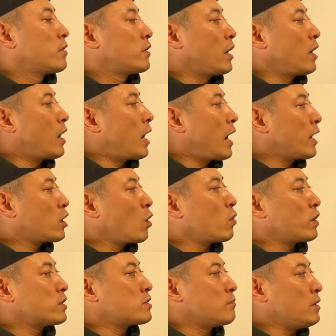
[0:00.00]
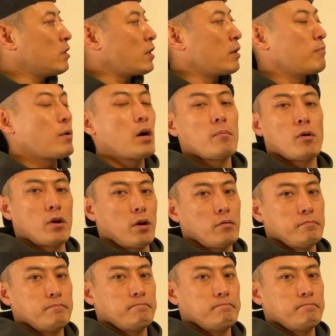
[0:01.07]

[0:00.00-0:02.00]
Then I call it meet and bar model.